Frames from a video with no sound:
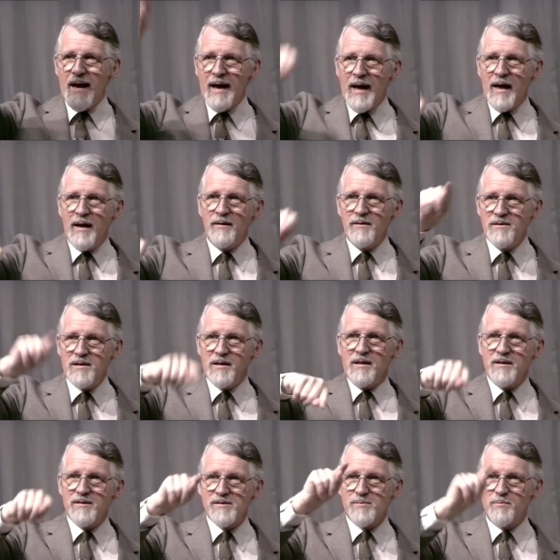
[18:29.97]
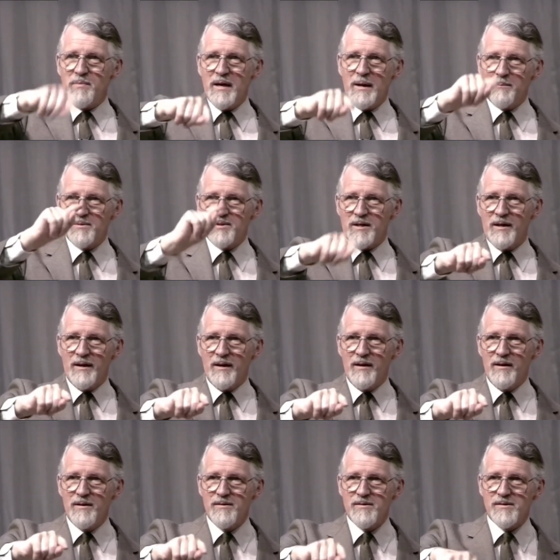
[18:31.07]
and is
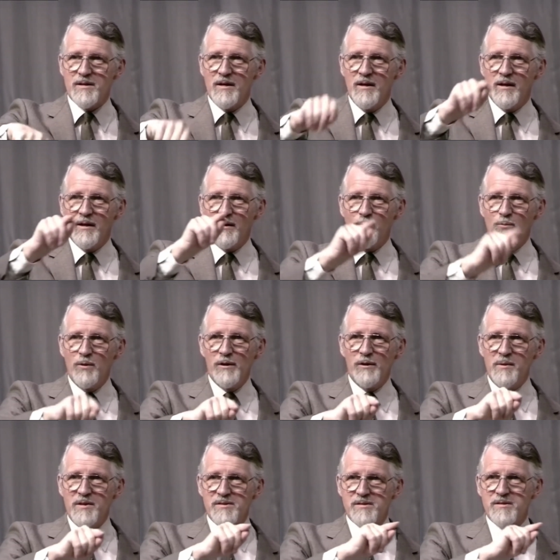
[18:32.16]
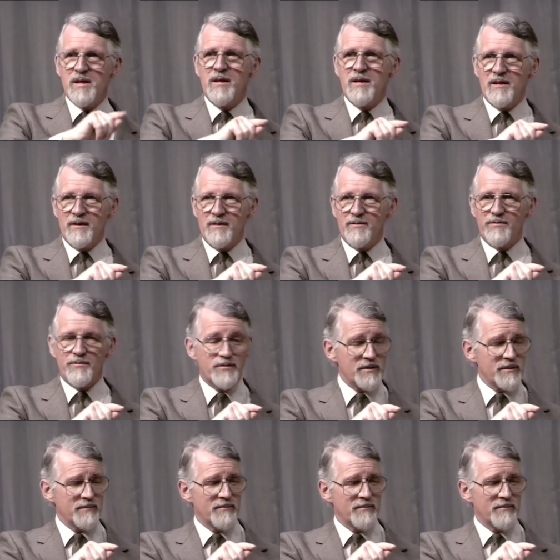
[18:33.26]
baptized will be saved.